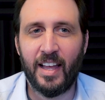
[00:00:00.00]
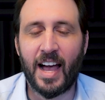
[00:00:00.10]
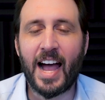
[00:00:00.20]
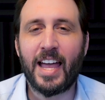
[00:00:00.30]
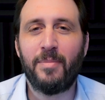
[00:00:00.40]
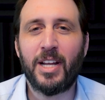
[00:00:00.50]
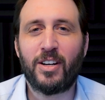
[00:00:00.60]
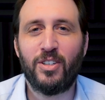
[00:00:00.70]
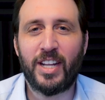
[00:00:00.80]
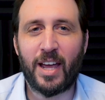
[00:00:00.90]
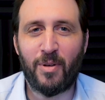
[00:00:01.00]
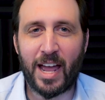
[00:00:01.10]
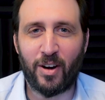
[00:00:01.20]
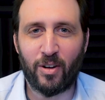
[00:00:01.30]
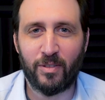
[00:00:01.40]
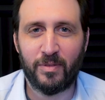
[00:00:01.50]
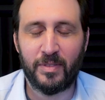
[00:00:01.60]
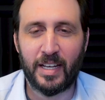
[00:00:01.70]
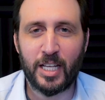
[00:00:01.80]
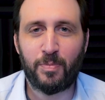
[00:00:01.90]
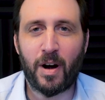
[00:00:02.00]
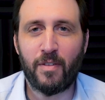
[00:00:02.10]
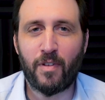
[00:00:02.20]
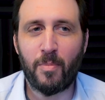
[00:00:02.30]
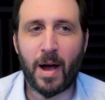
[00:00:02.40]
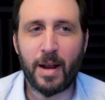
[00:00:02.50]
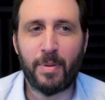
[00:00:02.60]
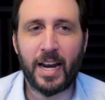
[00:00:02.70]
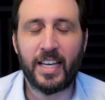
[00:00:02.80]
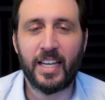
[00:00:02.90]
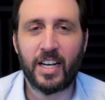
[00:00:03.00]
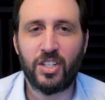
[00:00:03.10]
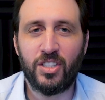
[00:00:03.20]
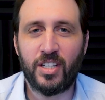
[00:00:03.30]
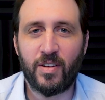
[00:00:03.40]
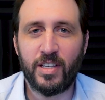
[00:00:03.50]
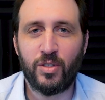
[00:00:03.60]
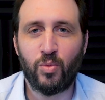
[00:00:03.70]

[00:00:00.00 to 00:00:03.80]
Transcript: Hi, I'm Dr. Dan Ratner. As part of our mind-body connection series,